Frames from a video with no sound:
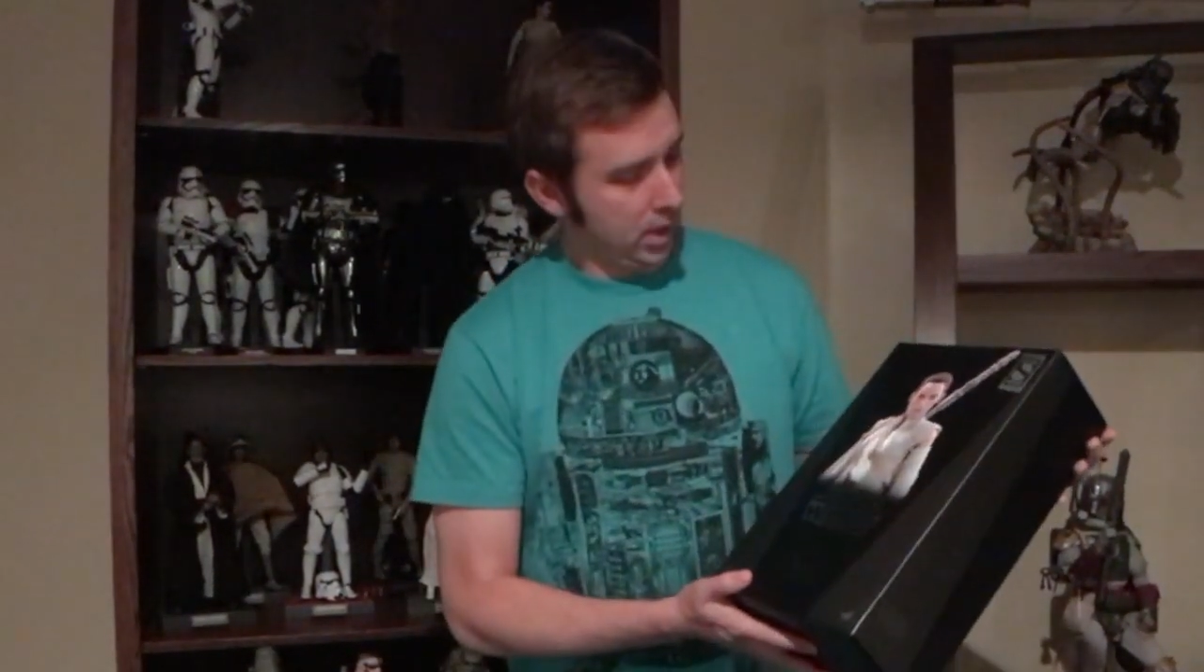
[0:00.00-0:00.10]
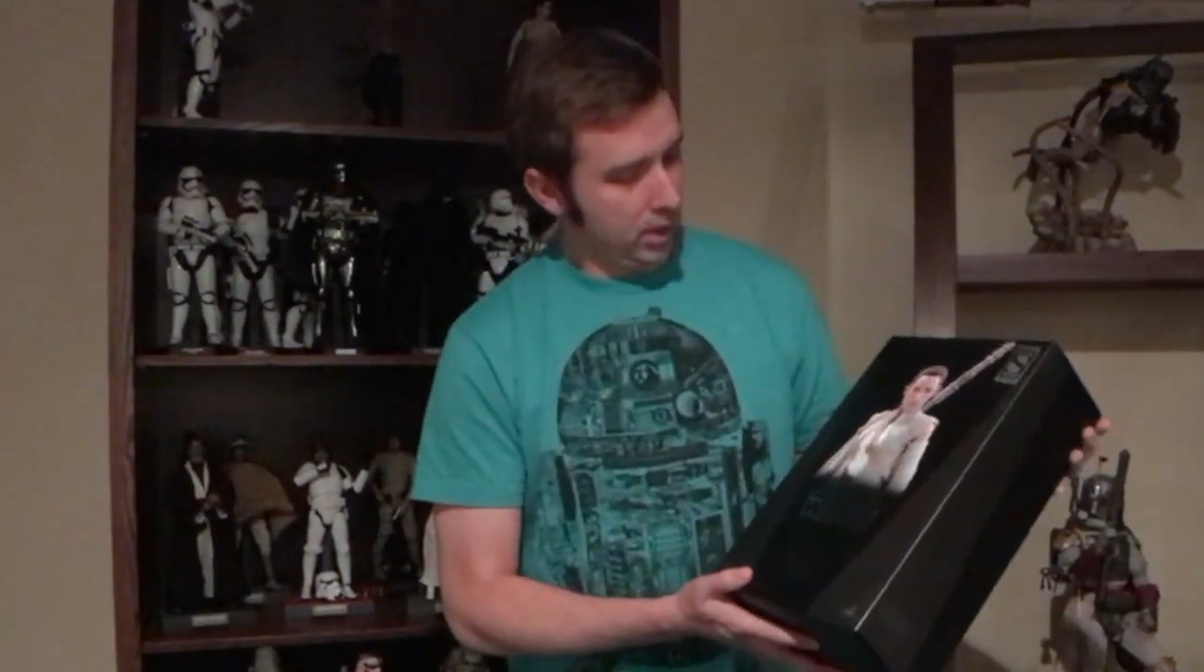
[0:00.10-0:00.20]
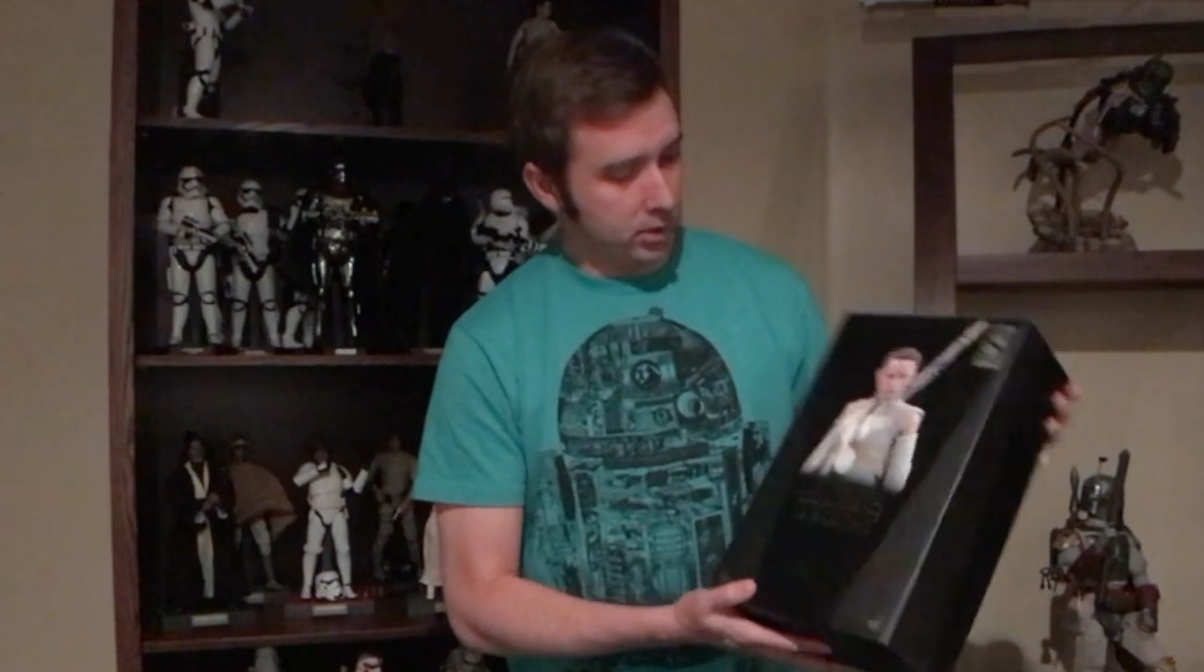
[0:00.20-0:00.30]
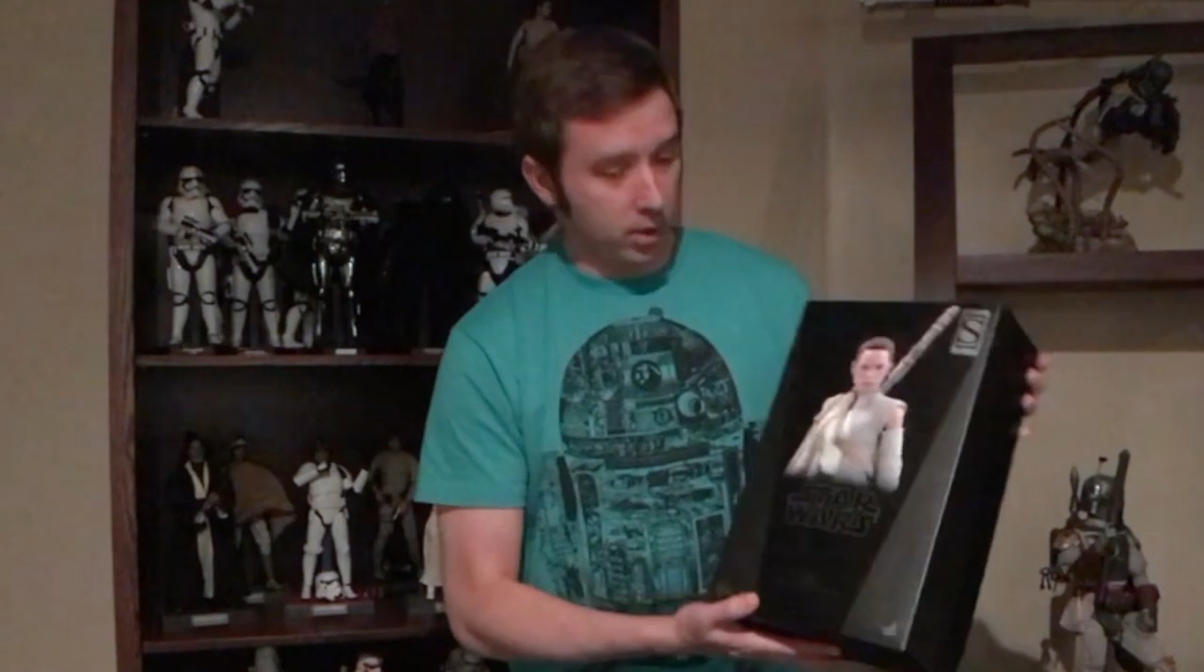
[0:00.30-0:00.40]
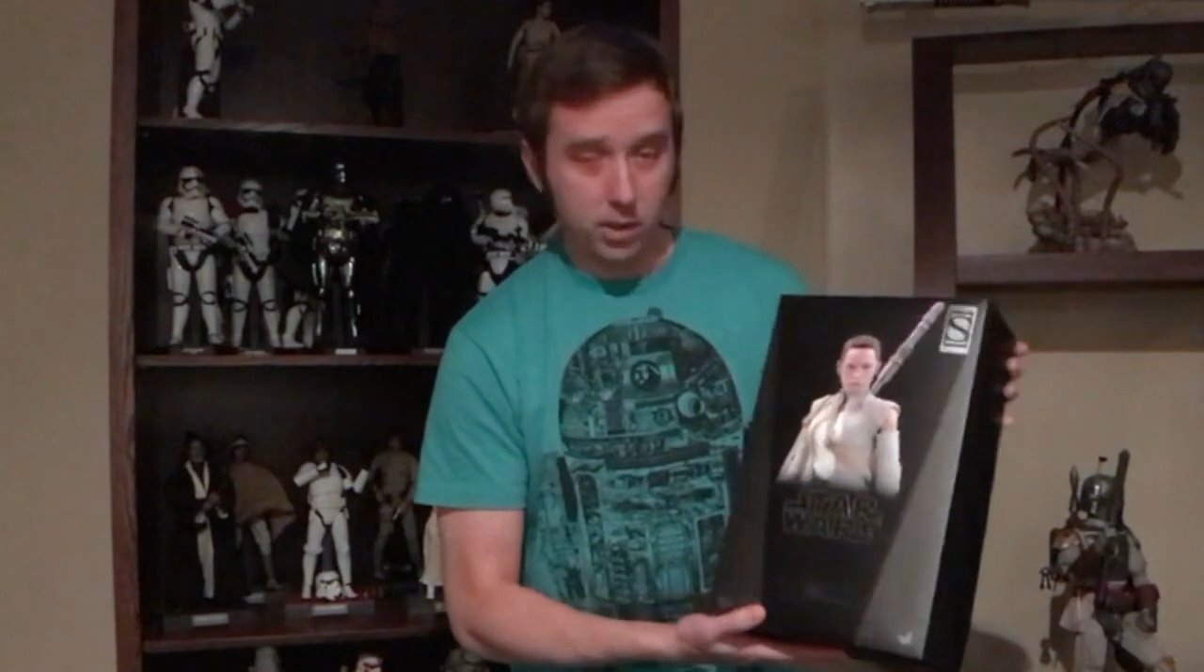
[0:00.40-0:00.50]

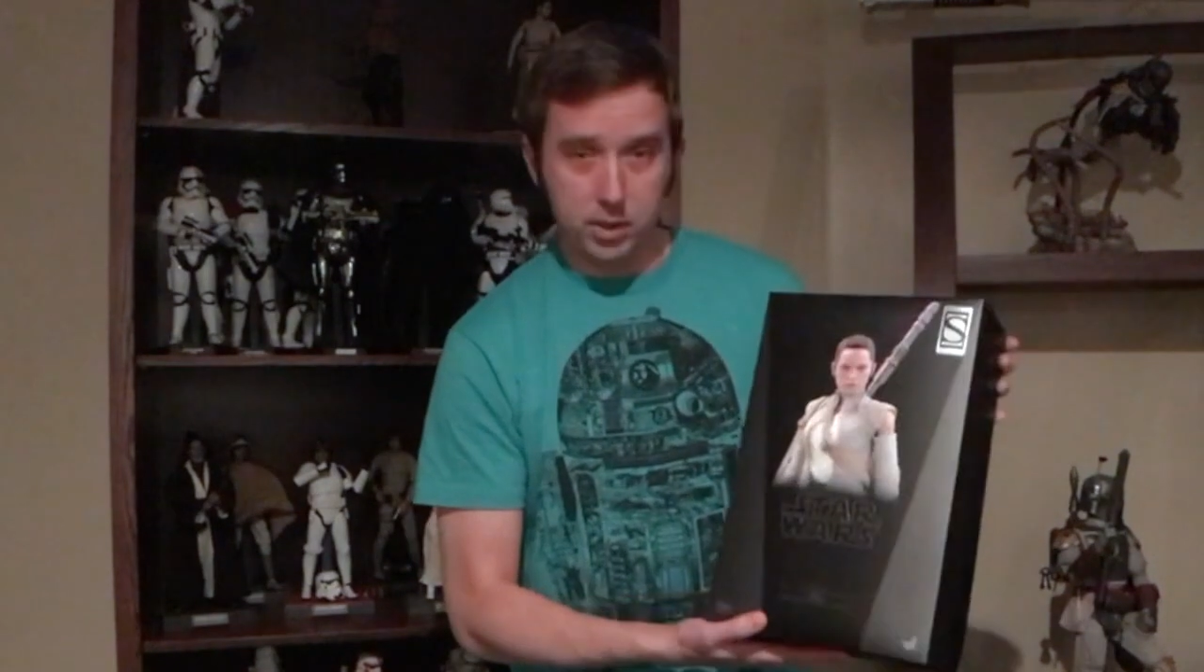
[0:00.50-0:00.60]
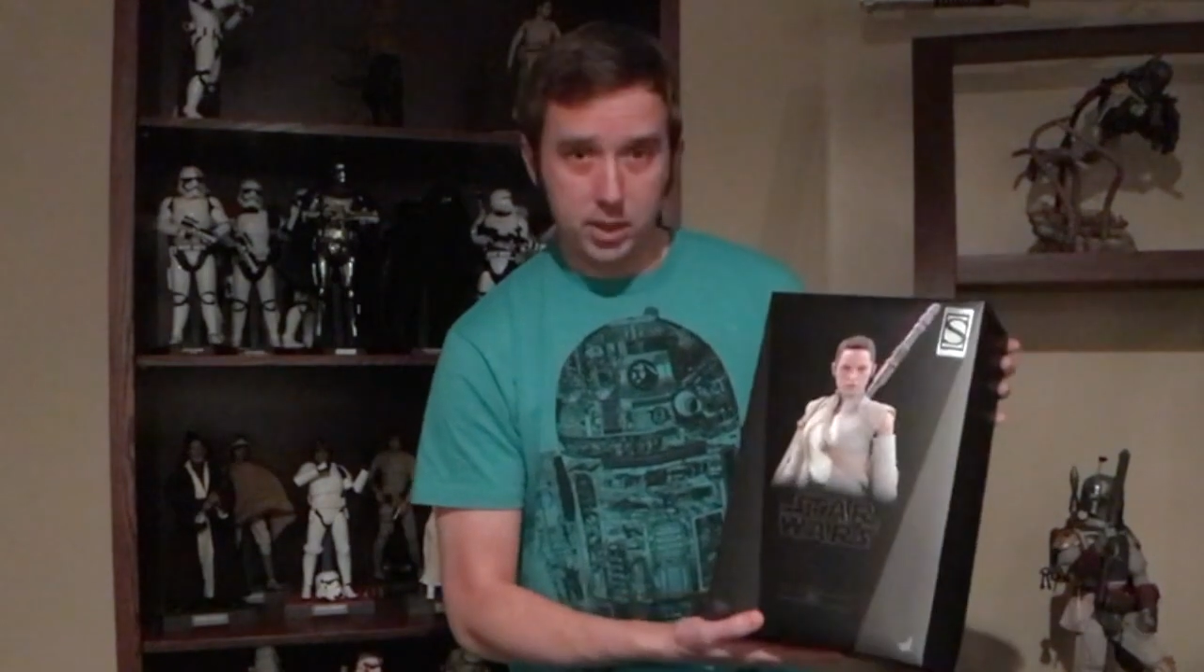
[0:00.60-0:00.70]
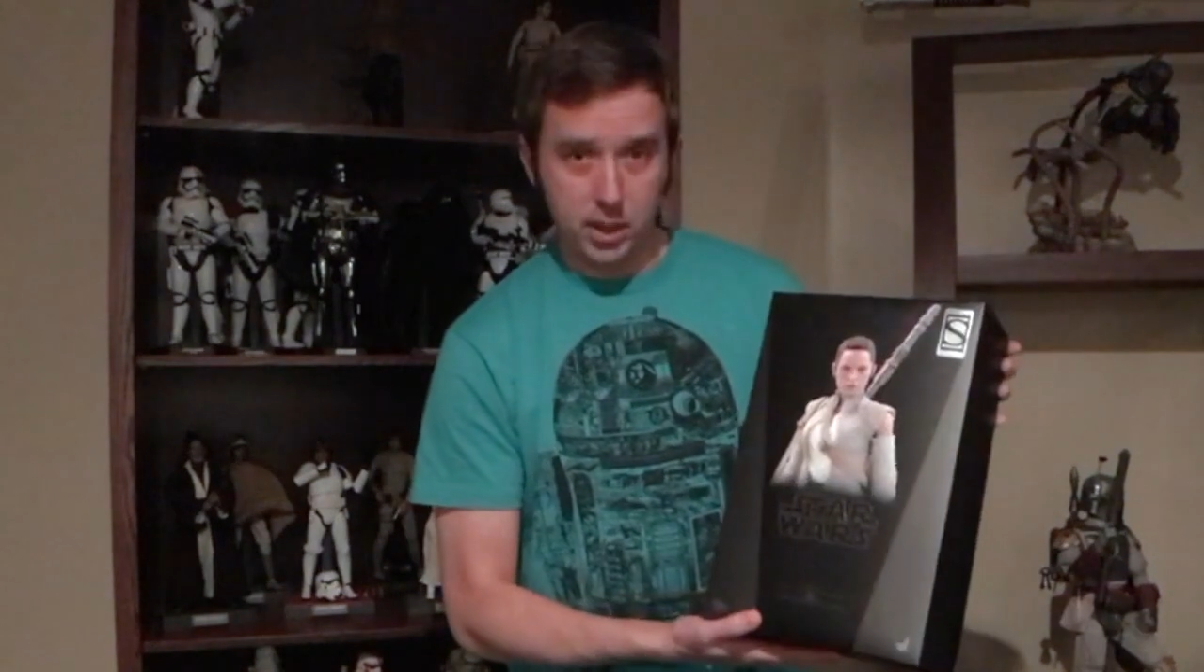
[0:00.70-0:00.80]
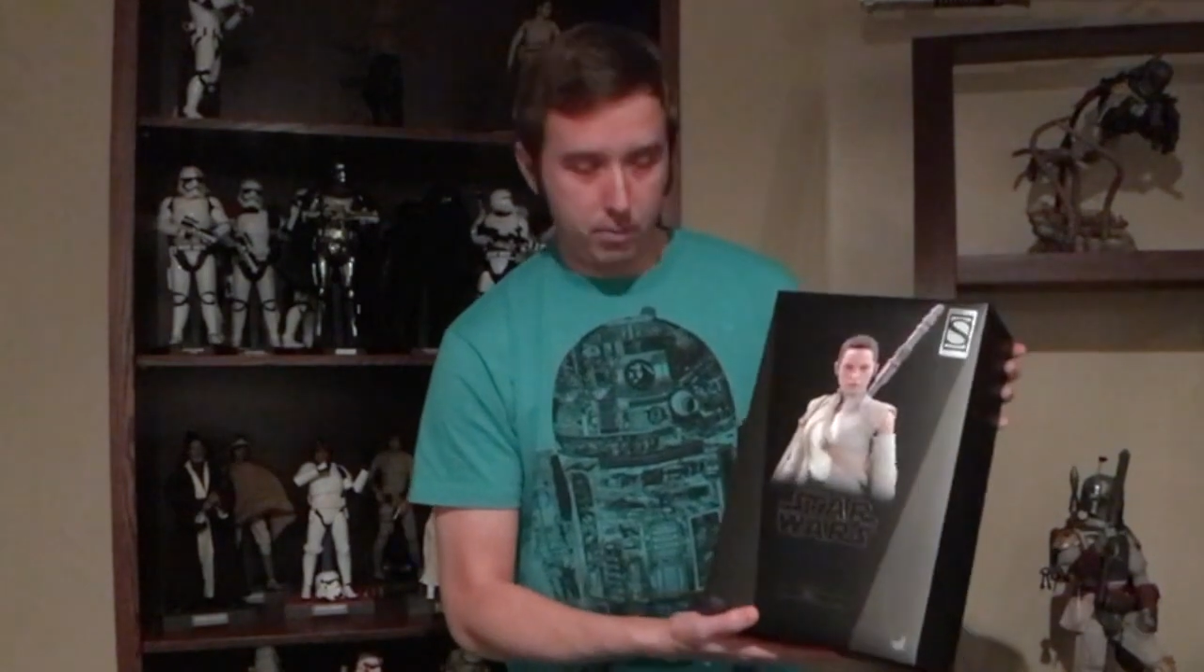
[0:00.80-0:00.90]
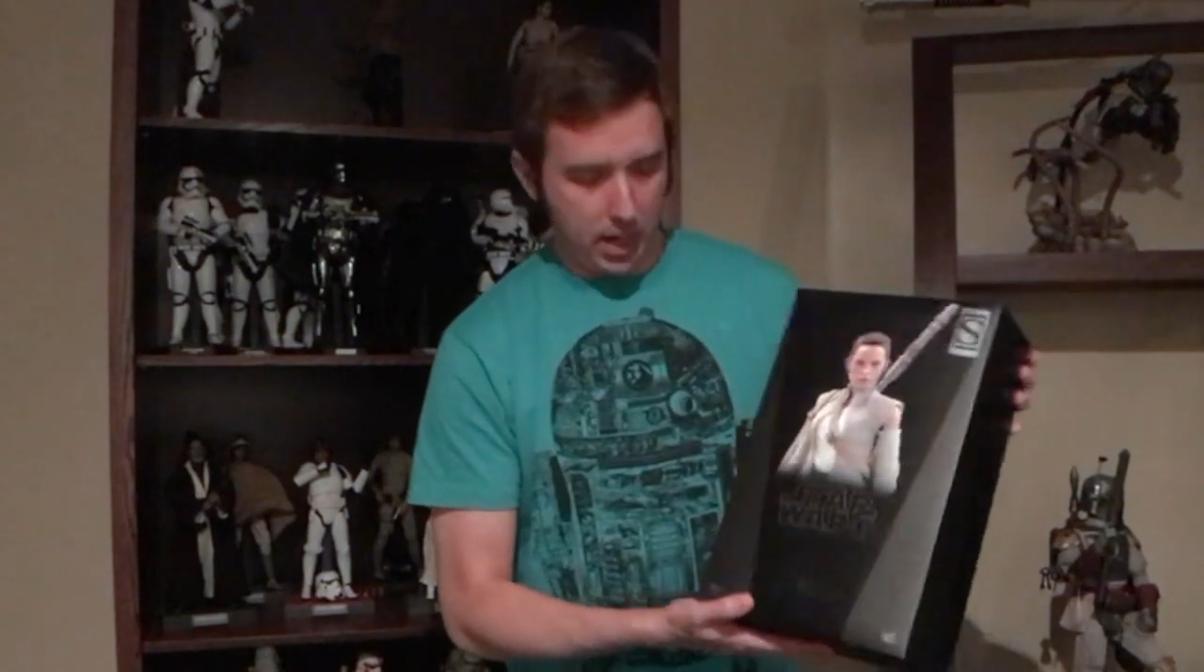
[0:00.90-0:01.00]
So there's the